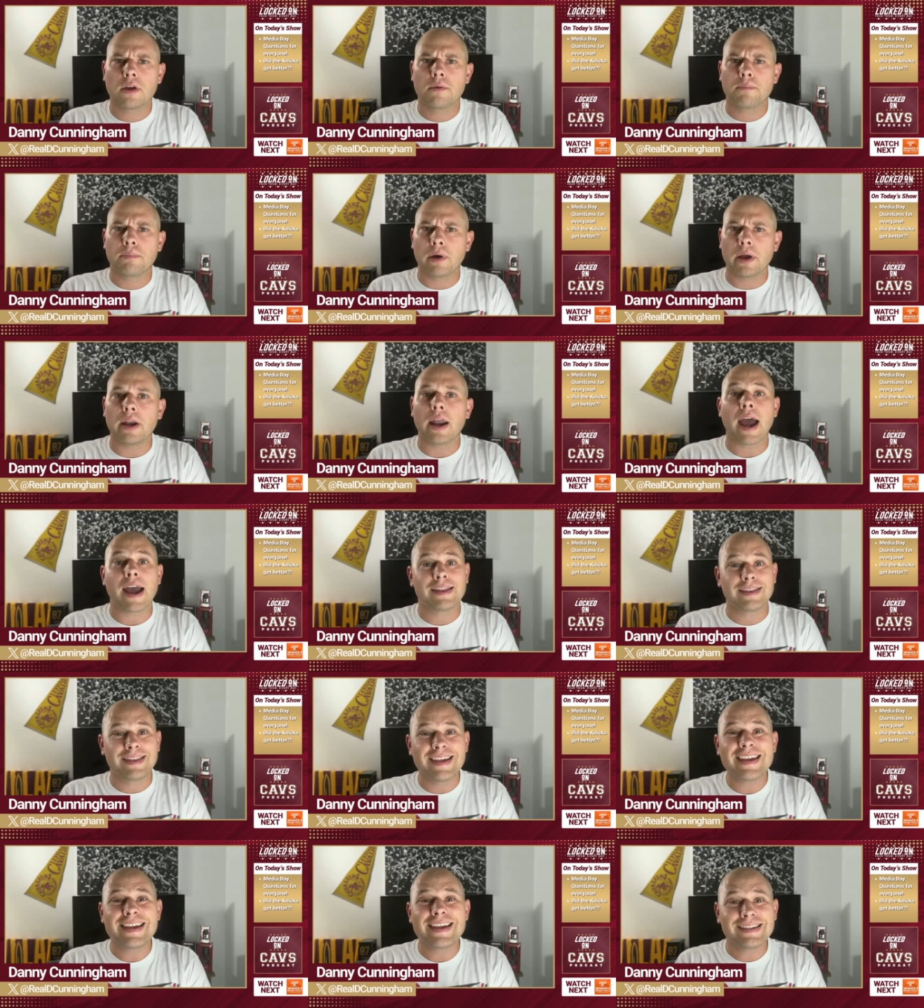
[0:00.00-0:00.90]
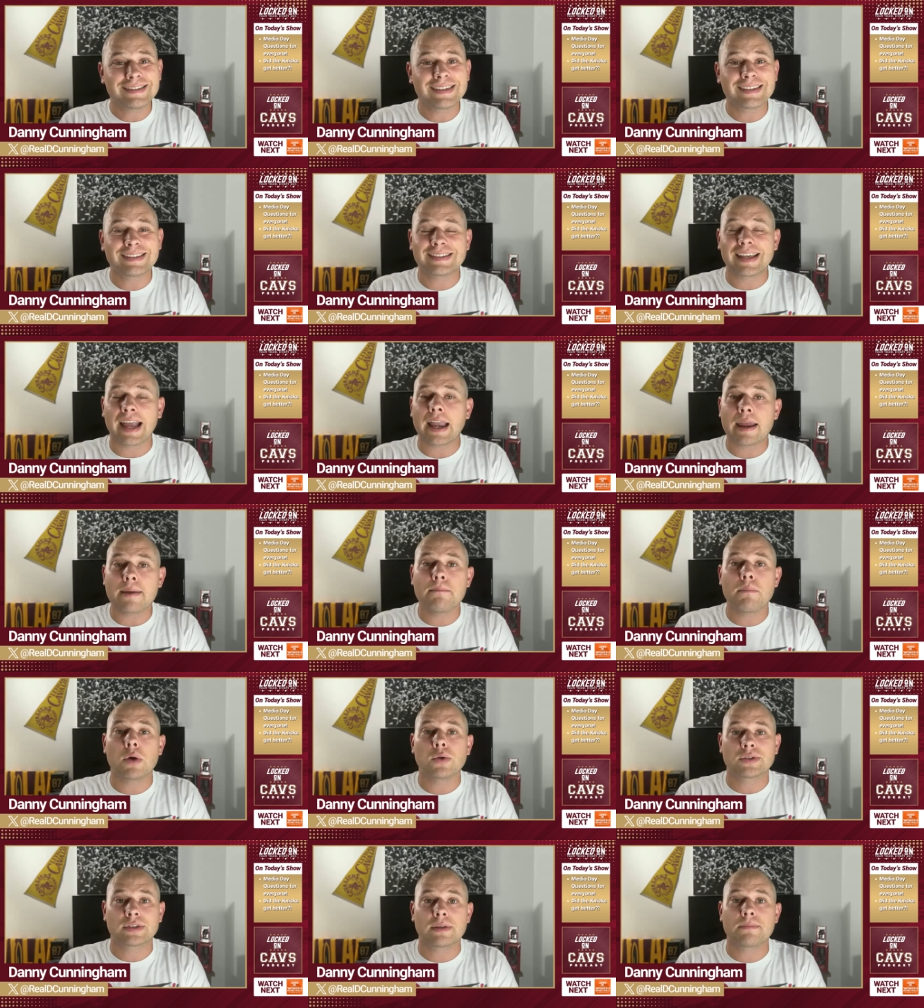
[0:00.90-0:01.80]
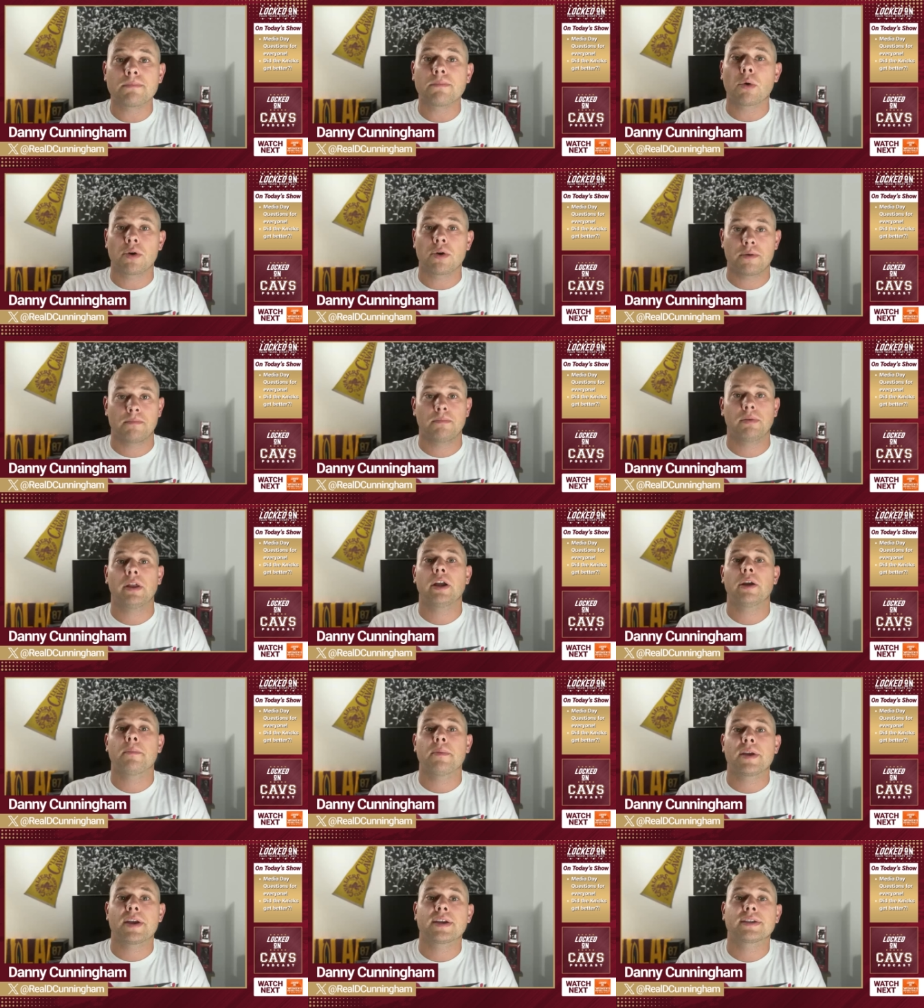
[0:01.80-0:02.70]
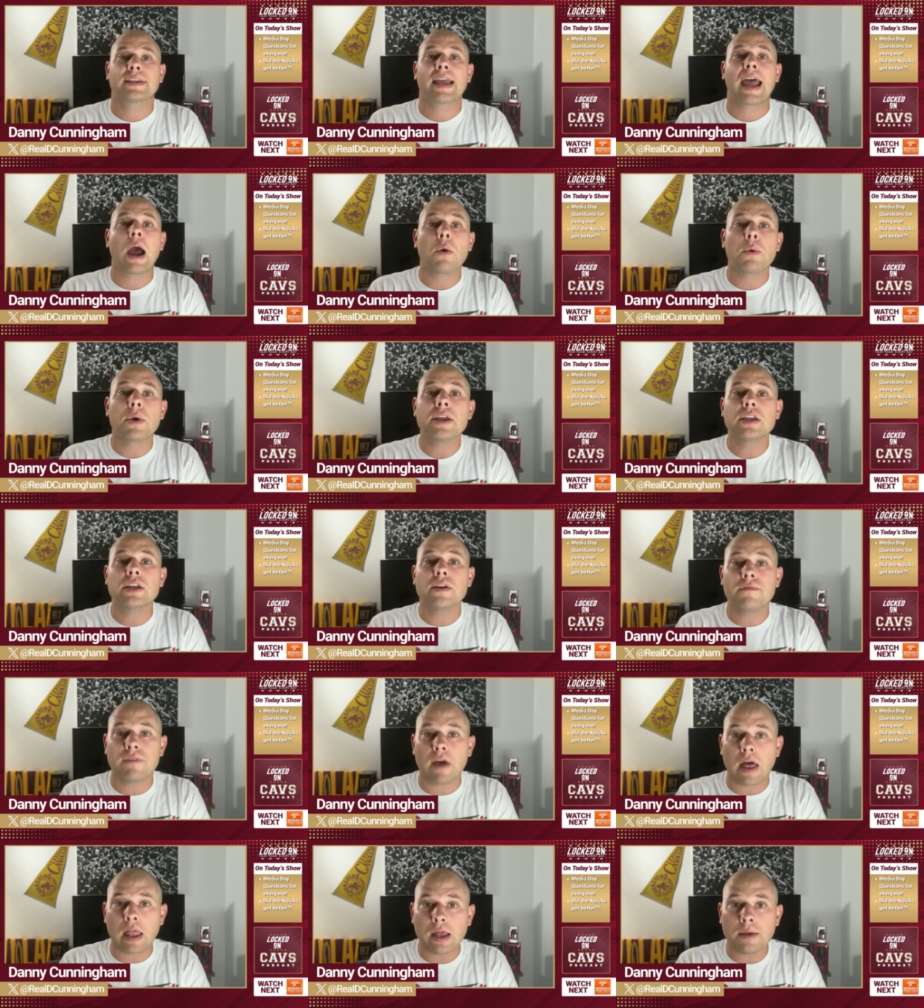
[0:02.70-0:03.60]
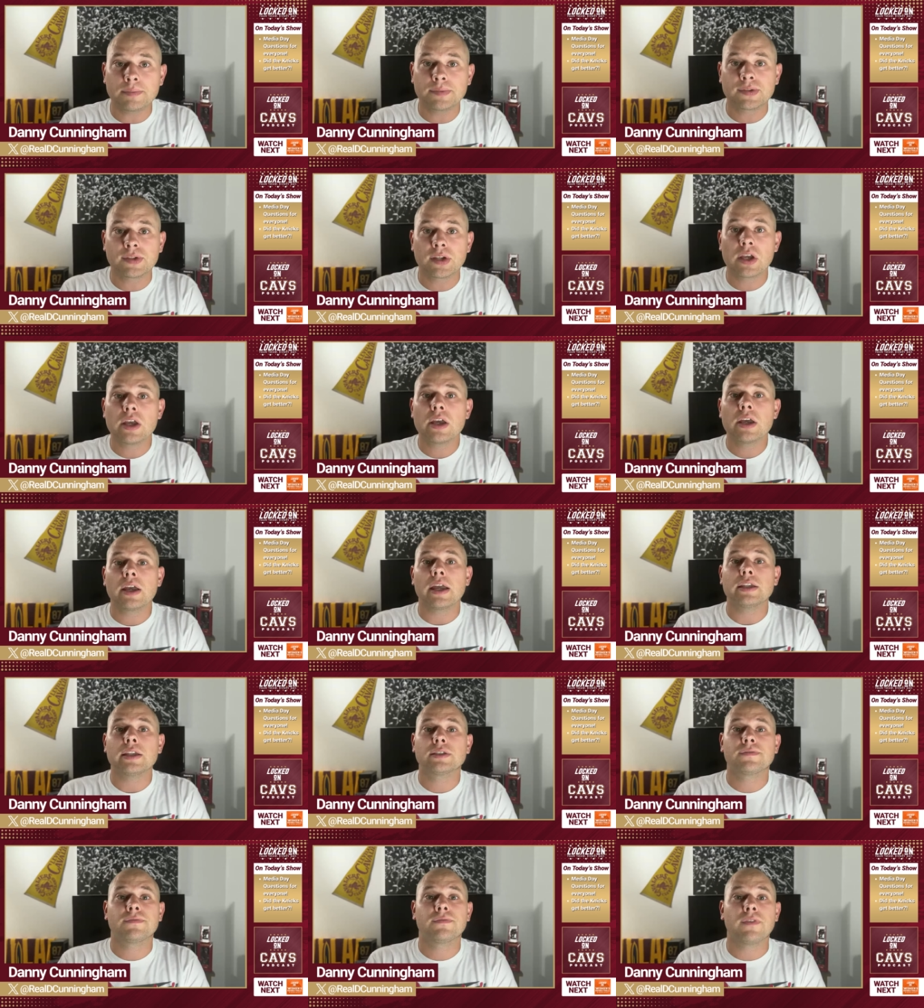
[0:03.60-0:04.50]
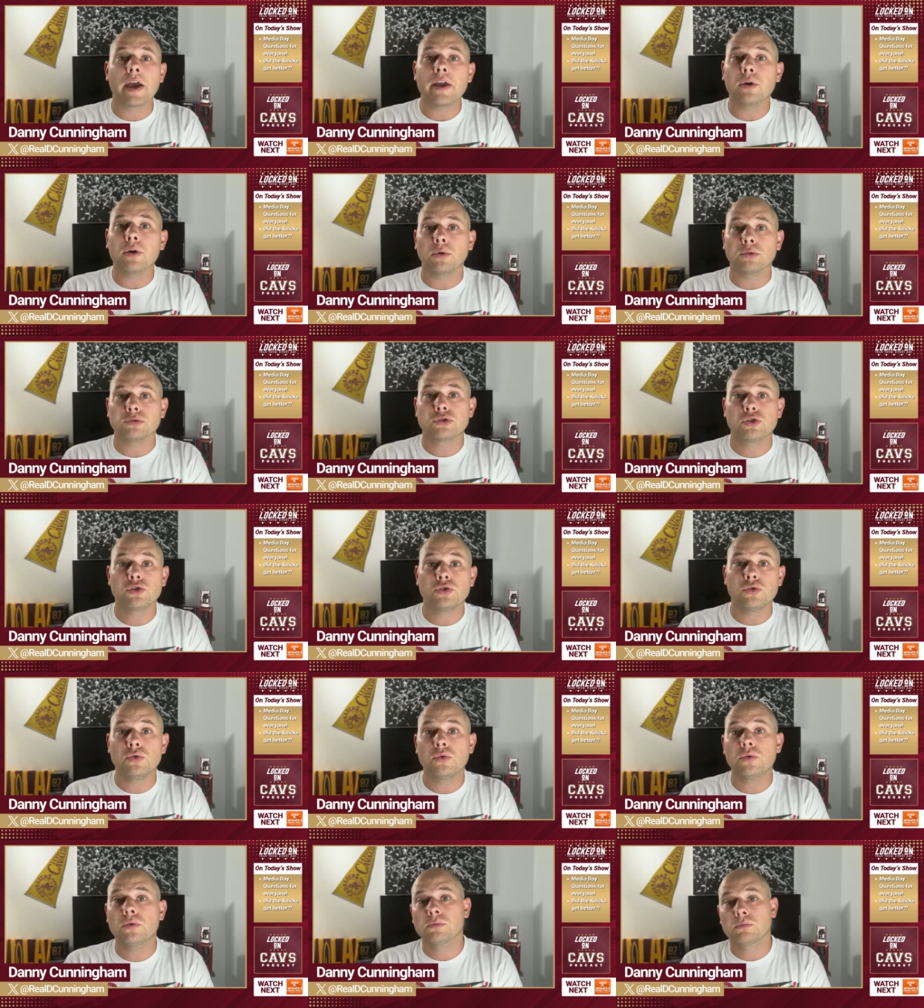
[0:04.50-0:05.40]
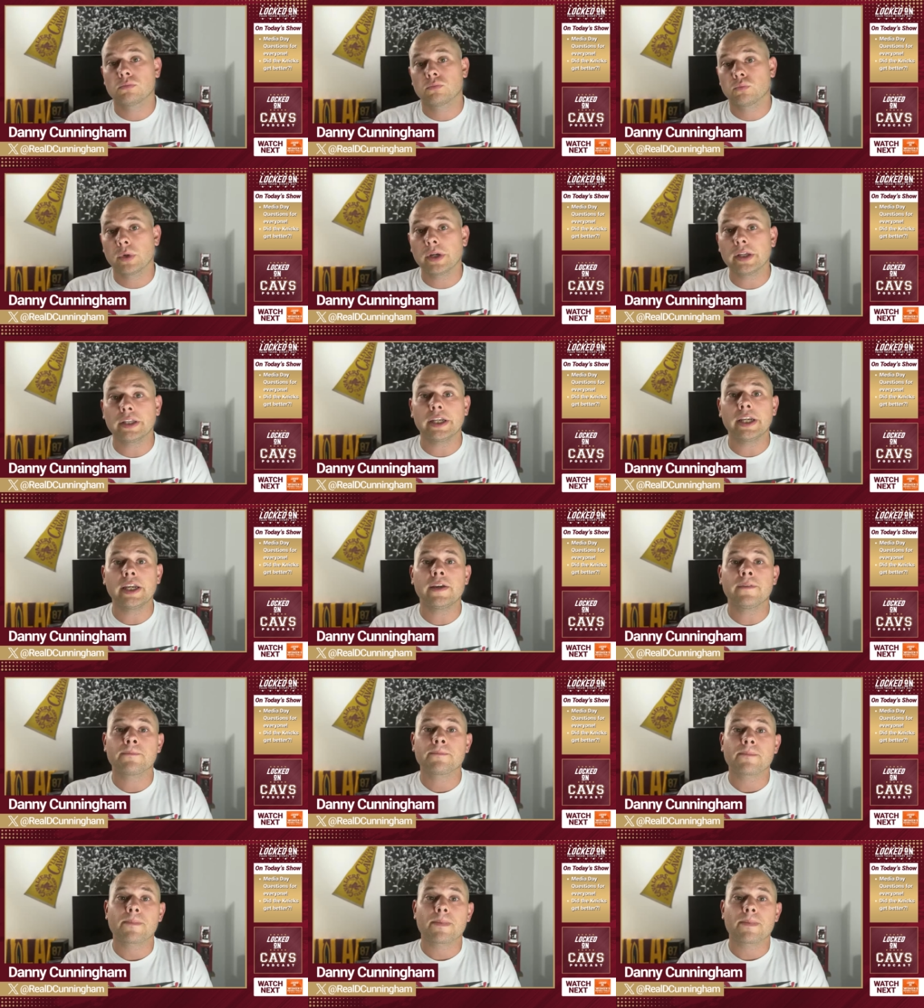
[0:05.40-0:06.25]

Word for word: but I think he's the second most important player because how he develops is vital to really